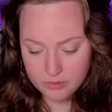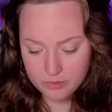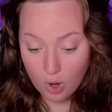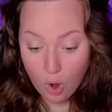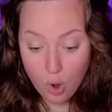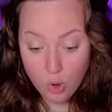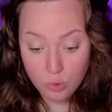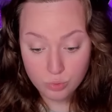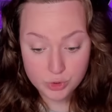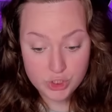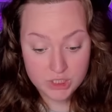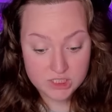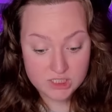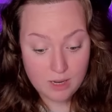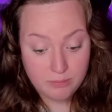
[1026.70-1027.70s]
Oh, she
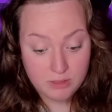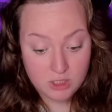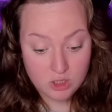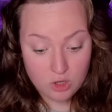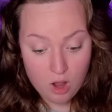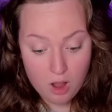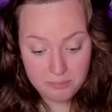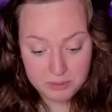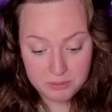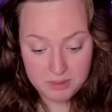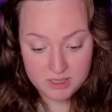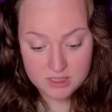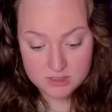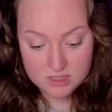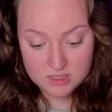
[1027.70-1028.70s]
accepted the
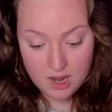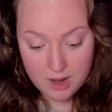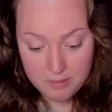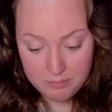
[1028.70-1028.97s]
compliment this time.